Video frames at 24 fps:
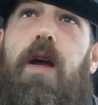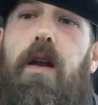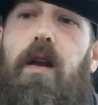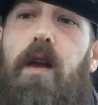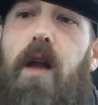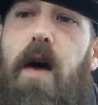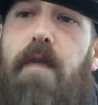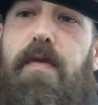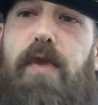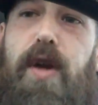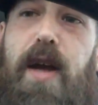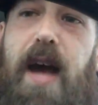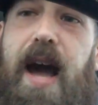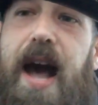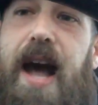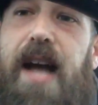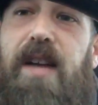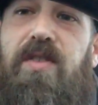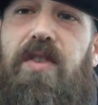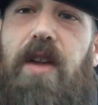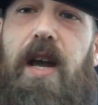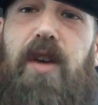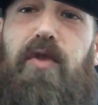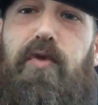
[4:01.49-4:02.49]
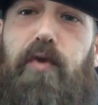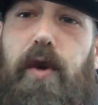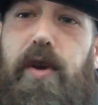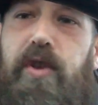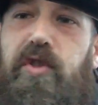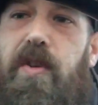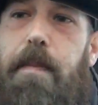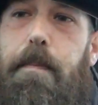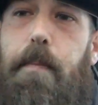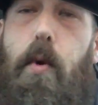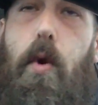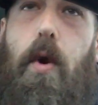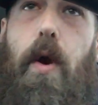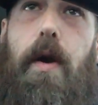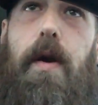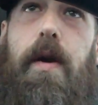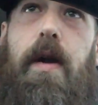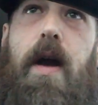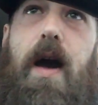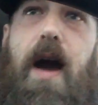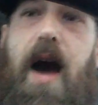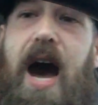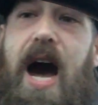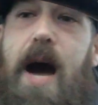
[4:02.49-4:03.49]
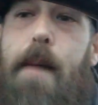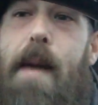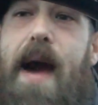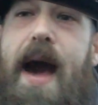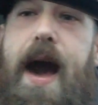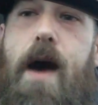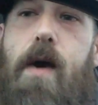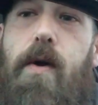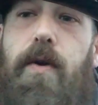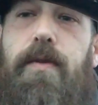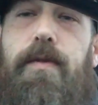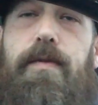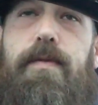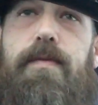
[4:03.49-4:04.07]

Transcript: Love you guys. Thanks for your support. I'm out.